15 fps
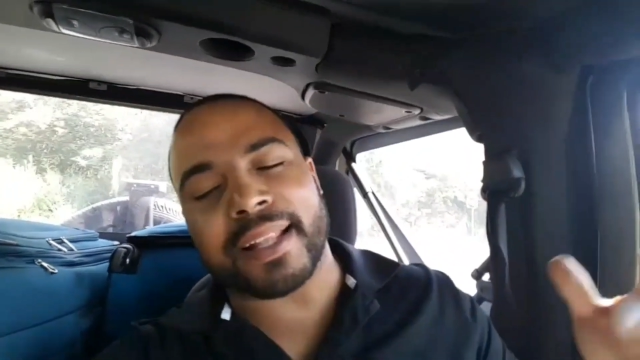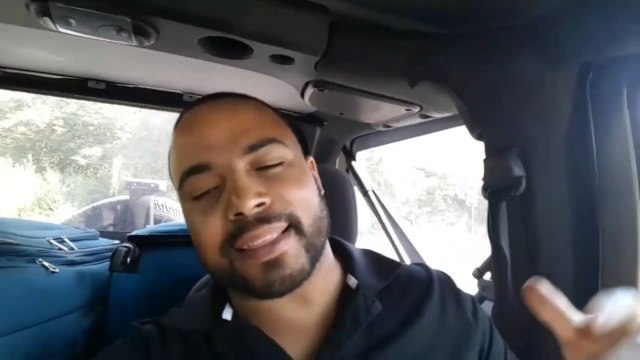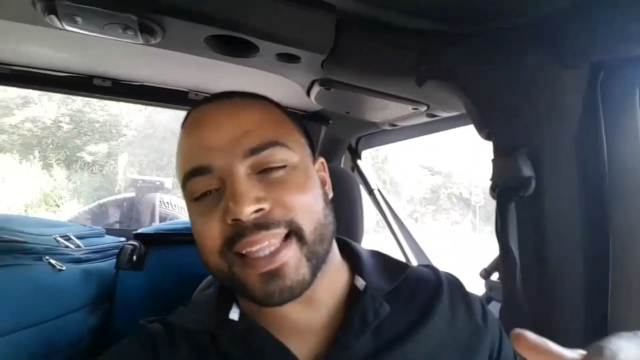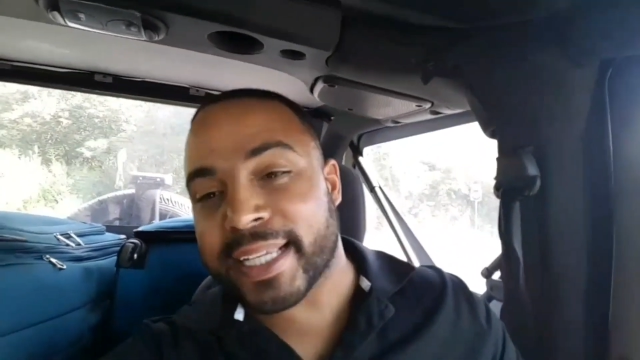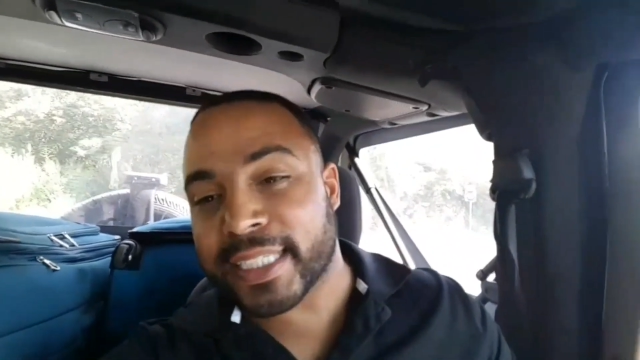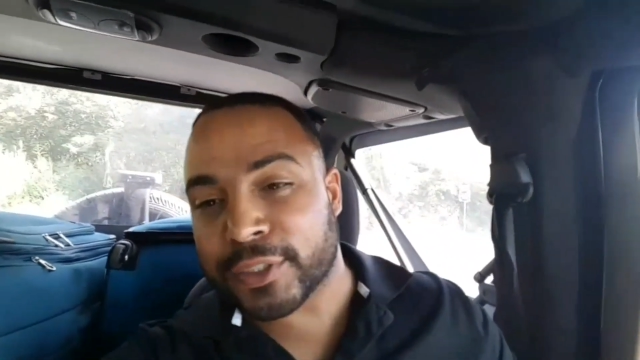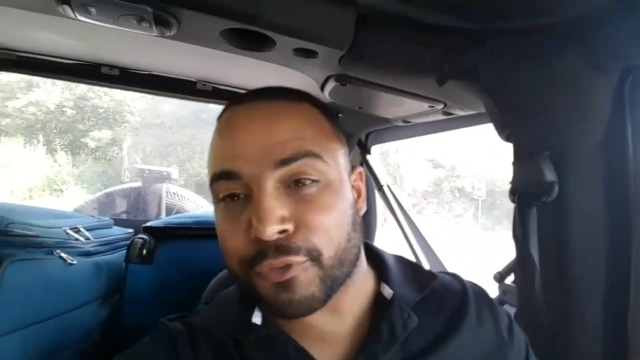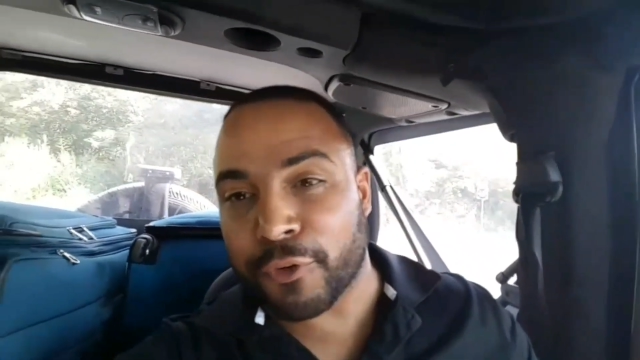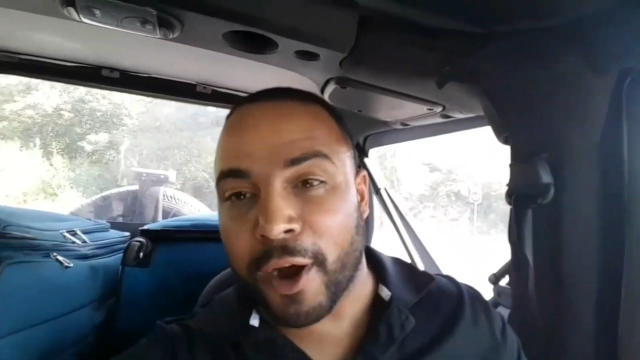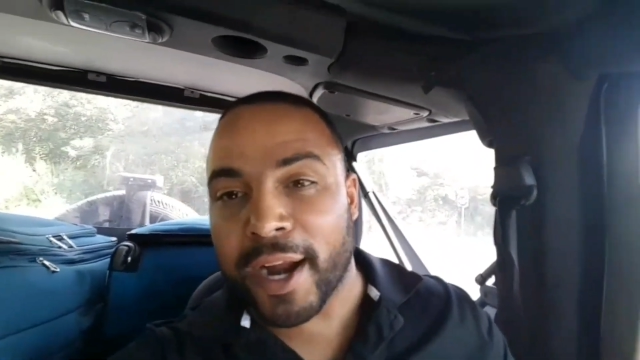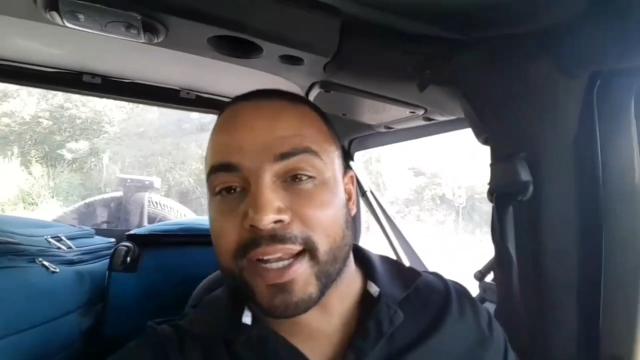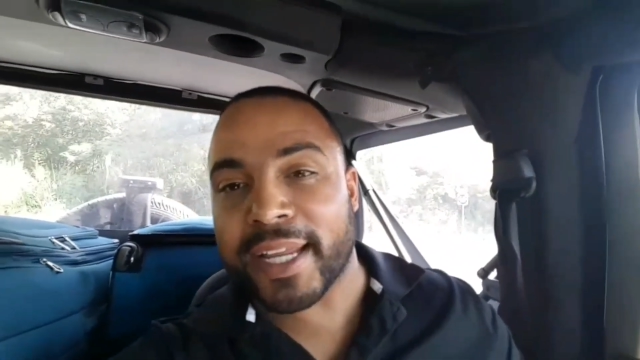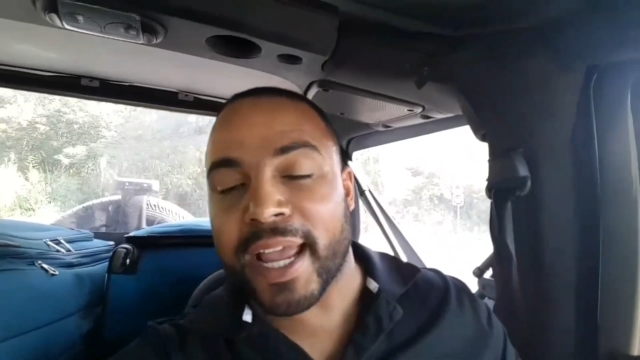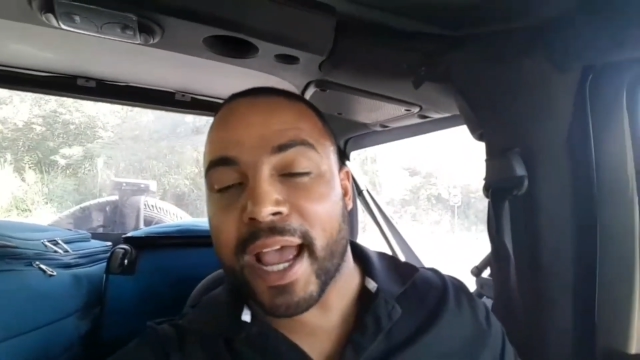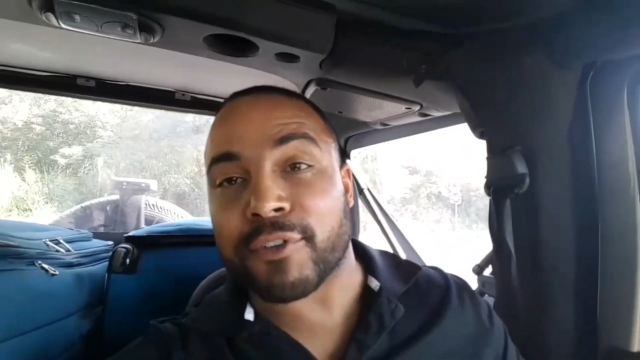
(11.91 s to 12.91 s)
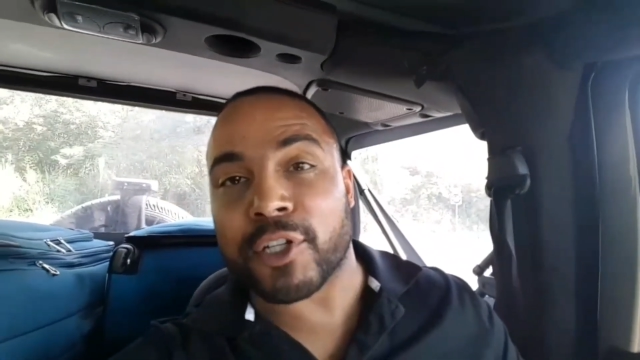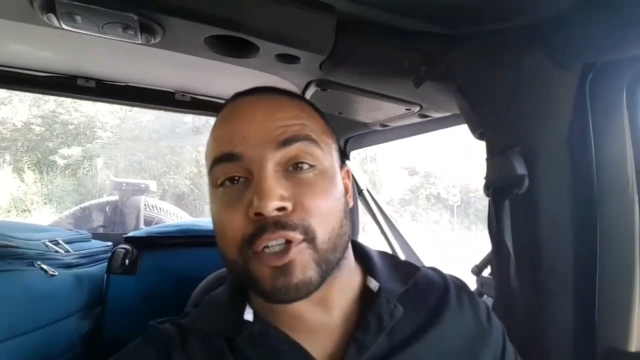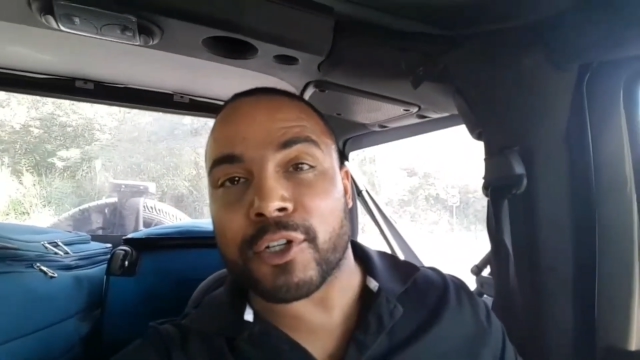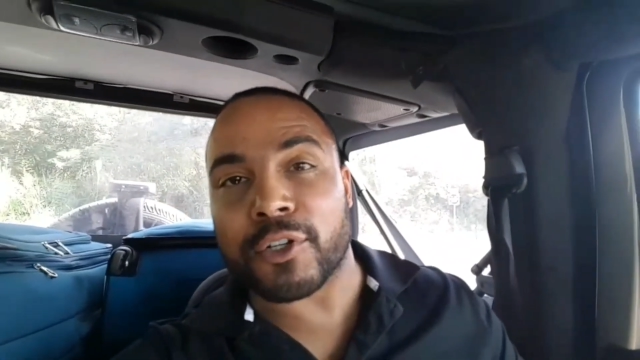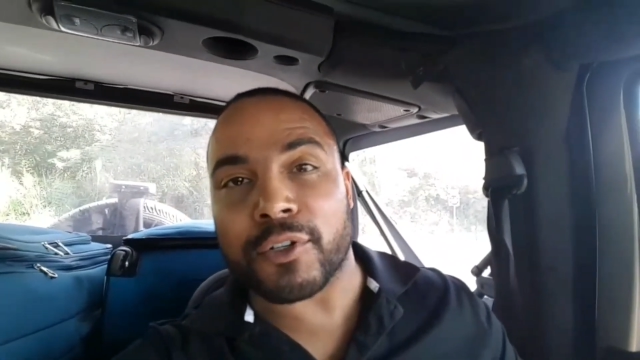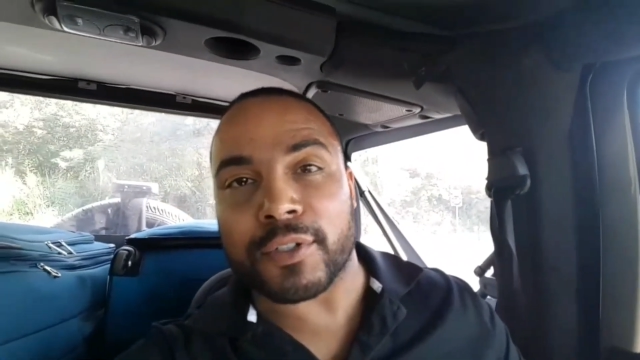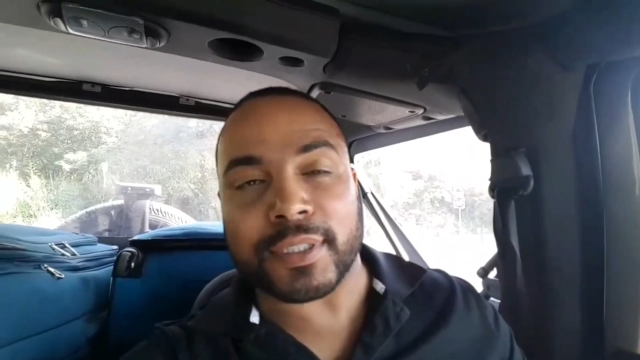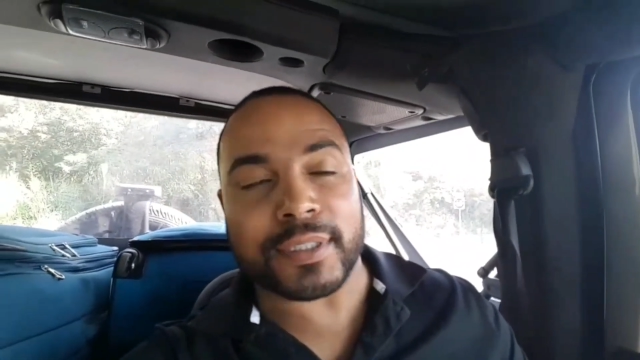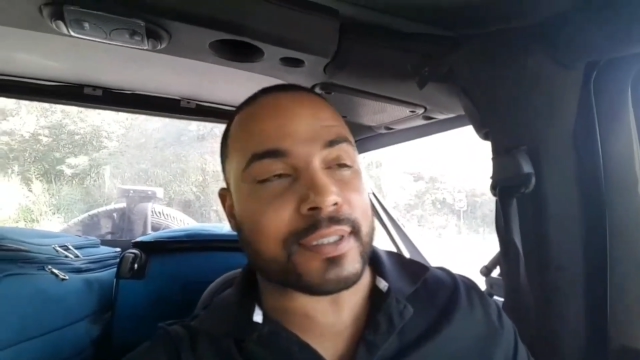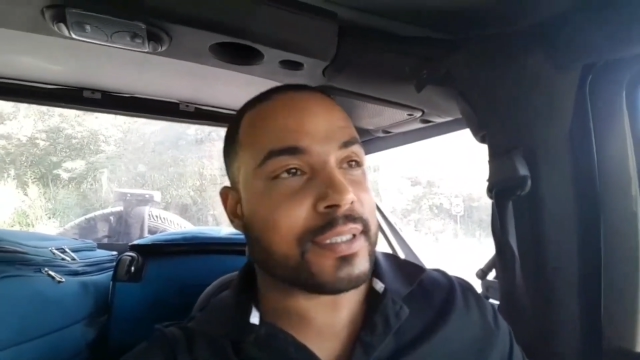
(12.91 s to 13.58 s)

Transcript: I think it's Friday afternoon.